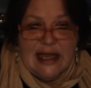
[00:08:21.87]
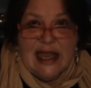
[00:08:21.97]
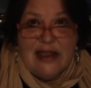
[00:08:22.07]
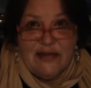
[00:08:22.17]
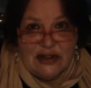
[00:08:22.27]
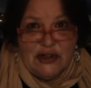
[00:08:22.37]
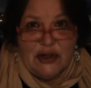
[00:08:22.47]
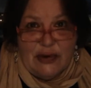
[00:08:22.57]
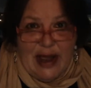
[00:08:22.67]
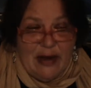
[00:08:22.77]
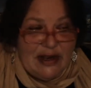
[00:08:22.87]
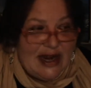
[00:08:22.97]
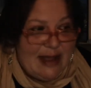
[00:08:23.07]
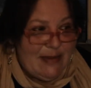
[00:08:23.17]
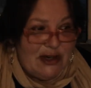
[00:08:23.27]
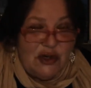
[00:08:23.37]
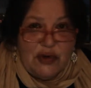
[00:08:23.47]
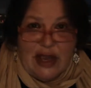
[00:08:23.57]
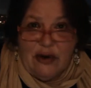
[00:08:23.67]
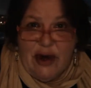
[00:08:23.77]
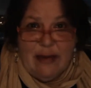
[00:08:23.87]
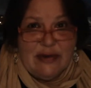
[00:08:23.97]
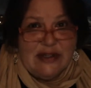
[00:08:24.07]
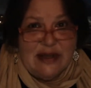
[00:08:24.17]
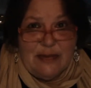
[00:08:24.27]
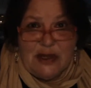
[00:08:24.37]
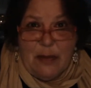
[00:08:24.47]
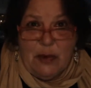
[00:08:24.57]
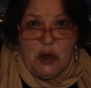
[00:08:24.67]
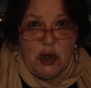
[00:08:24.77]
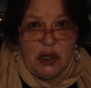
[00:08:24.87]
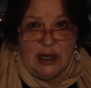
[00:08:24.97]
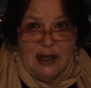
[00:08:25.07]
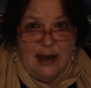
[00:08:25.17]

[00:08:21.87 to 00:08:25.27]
if I took her out, and I made sure that crate was zipped up good.